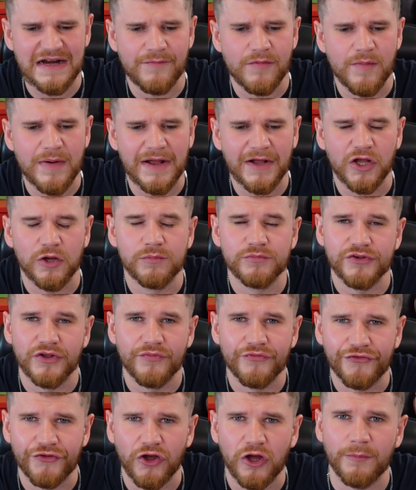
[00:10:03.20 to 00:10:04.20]
Amrabat comes
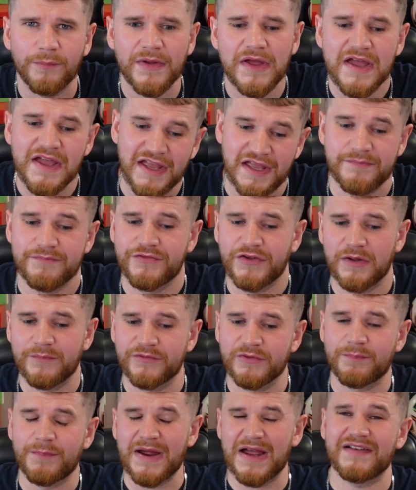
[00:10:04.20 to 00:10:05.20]
on top in
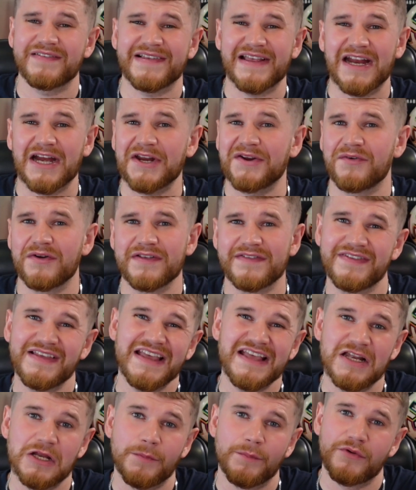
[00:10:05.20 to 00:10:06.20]
terms of pass
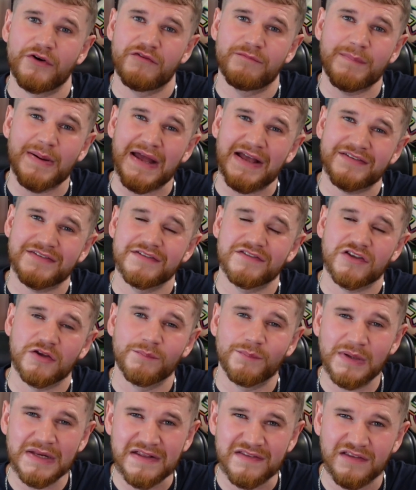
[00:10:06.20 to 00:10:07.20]
accuracy, number of passes
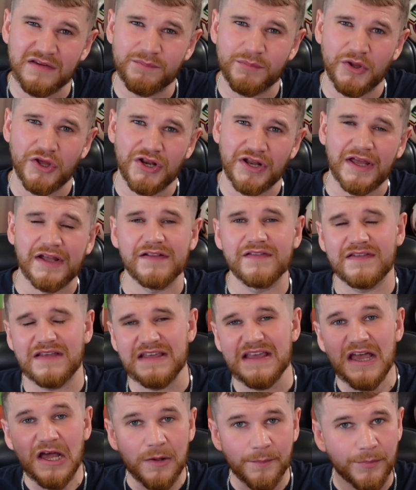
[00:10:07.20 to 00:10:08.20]
completed per
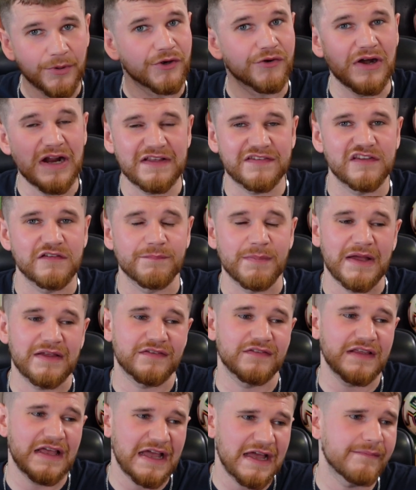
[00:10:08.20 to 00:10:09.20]
90, progressive
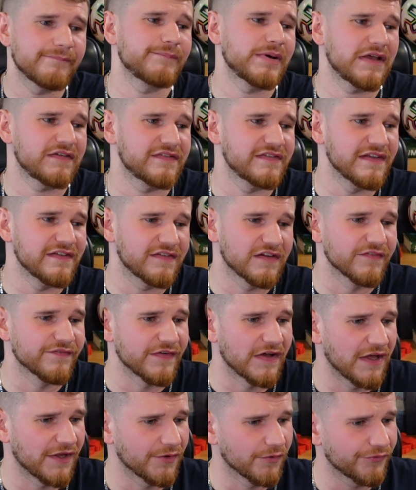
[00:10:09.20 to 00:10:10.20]
passes and passes into the
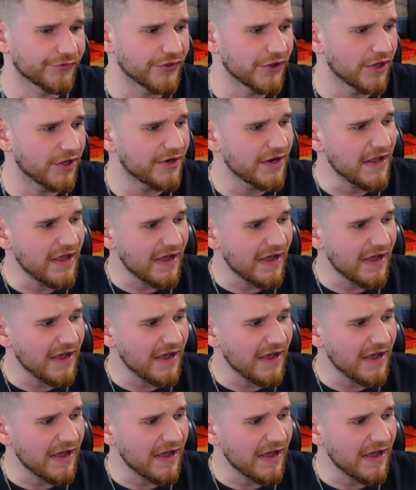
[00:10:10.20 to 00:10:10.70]
final third.